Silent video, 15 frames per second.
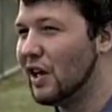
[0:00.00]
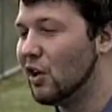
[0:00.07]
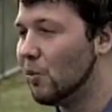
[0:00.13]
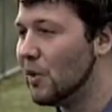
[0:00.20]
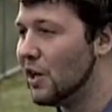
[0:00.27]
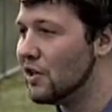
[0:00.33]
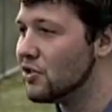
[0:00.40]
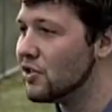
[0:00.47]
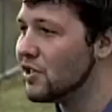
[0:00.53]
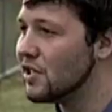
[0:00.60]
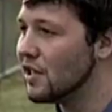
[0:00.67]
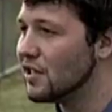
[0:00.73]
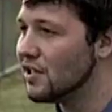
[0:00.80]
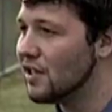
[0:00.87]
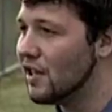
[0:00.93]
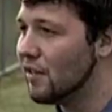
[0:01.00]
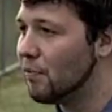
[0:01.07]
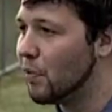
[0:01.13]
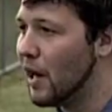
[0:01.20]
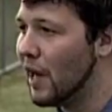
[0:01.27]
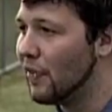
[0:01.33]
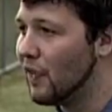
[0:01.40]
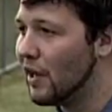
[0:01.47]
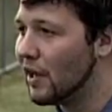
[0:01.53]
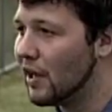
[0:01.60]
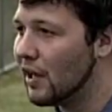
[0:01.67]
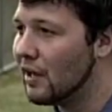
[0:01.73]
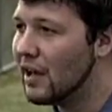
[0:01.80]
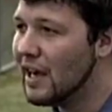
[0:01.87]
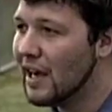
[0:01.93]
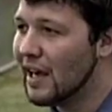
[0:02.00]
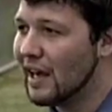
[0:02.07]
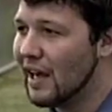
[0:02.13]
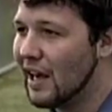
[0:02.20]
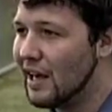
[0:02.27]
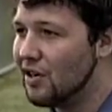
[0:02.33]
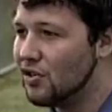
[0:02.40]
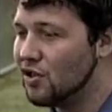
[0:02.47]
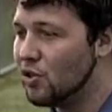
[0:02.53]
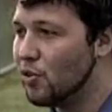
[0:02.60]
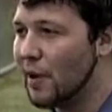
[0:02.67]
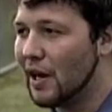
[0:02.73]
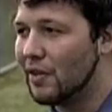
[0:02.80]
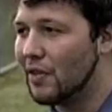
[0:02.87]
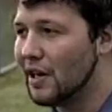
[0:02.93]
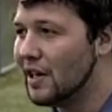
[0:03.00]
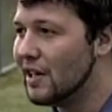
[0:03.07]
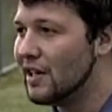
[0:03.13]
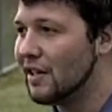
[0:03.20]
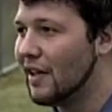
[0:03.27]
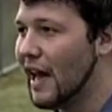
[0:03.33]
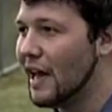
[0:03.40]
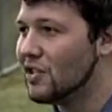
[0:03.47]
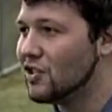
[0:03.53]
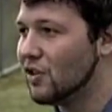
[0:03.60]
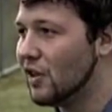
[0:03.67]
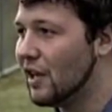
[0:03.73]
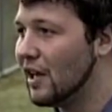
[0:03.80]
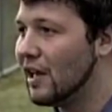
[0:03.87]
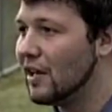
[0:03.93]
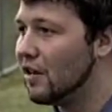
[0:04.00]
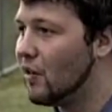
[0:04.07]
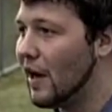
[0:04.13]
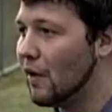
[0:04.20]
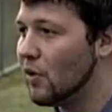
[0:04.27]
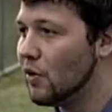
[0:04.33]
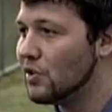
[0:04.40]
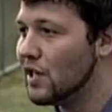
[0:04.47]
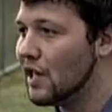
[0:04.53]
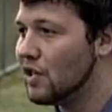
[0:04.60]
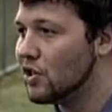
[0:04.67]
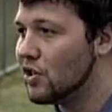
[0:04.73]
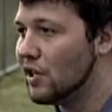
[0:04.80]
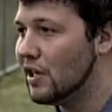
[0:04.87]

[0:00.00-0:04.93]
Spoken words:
It'll be interesting to see if Brad Lincoln can do better than he did last year and get into that rotation.